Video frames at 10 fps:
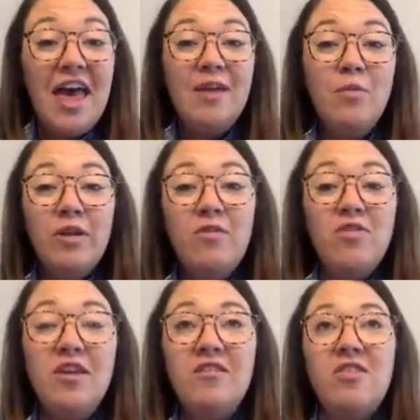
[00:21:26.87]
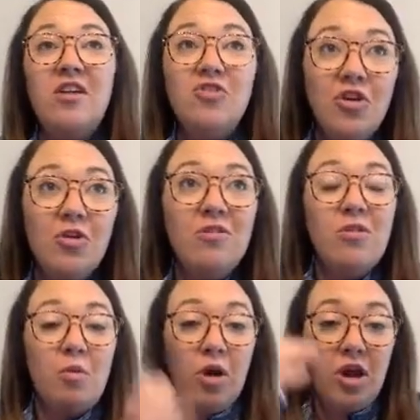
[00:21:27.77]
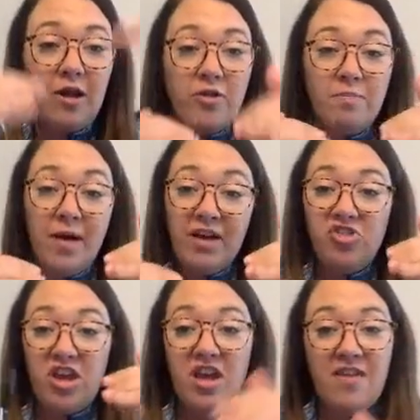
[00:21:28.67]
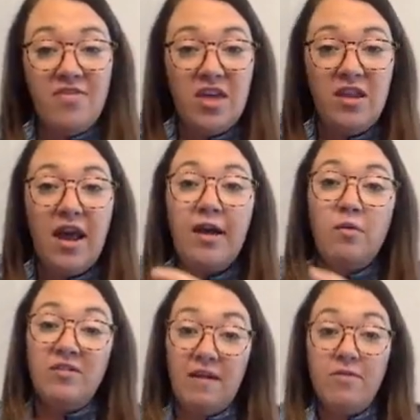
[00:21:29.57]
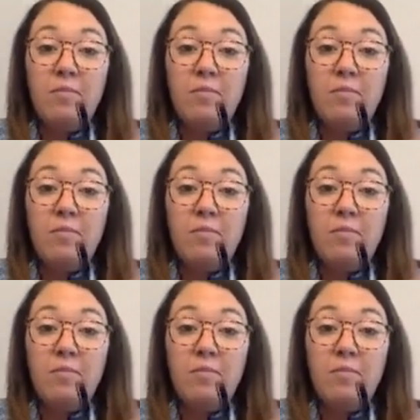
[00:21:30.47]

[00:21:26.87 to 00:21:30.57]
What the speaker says: And one of the things that they do is they're working on their budget. And then I always give them